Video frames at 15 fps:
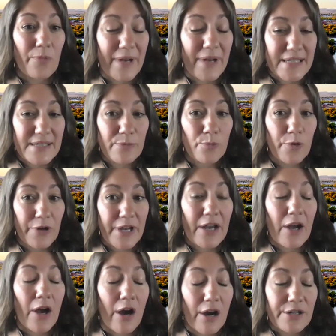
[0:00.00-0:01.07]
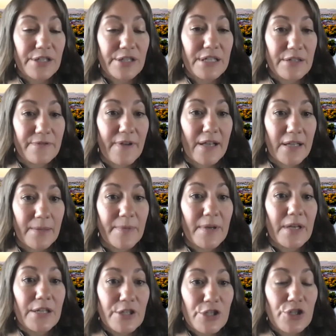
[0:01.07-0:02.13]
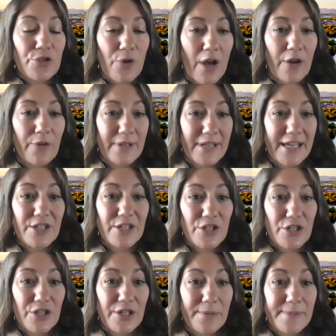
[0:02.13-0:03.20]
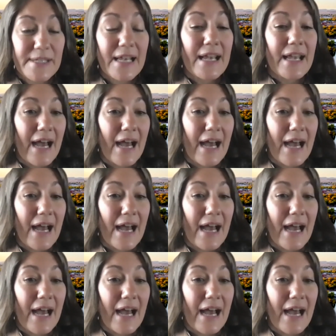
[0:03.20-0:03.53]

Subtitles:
but working hard to develop strong relationships.